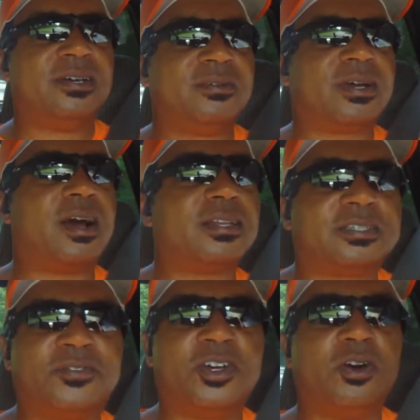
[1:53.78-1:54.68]

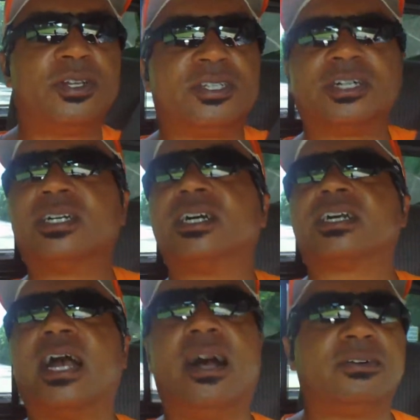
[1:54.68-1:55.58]
regardless if you're going to a
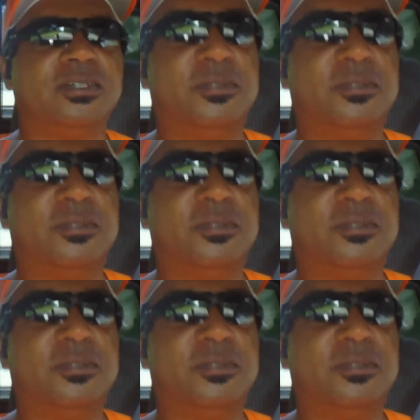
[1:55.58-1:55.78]
cookout,